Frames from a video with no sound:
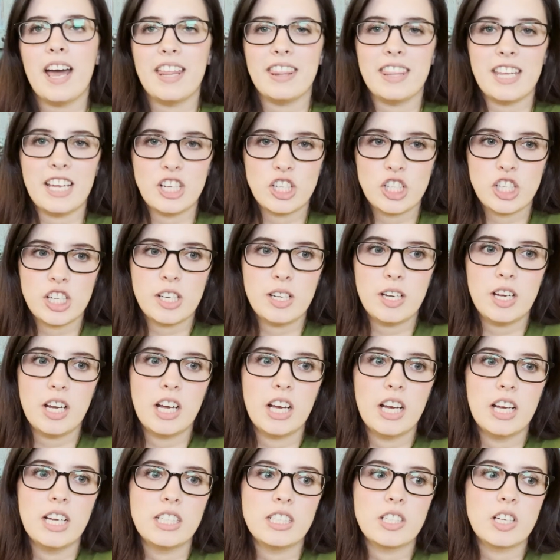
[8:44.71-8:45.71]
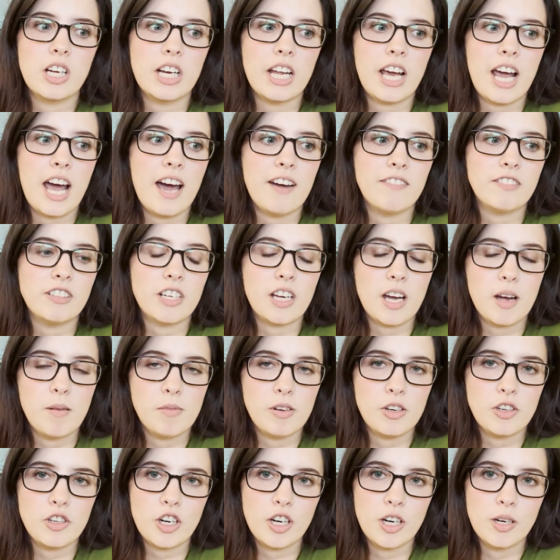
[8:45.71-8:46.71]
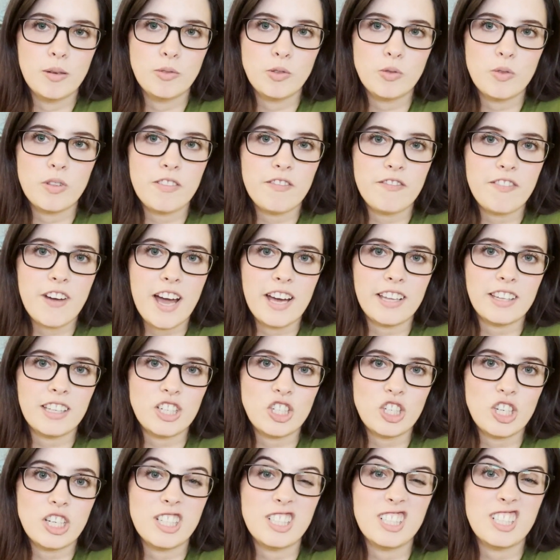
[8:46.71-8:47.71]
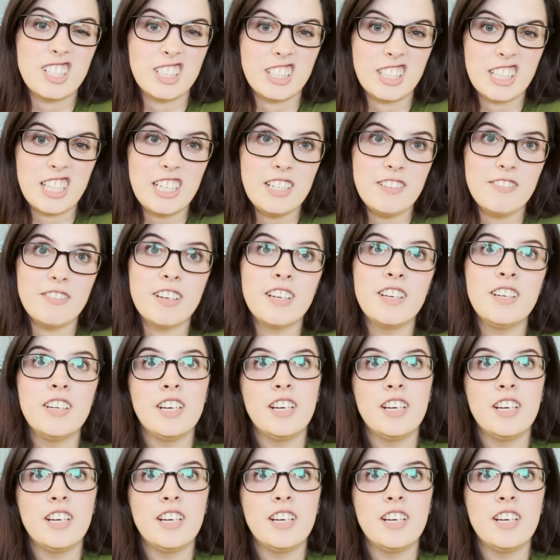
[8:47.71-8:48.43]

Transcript: And then she is going to have to come to terms with the fact that she has to leave.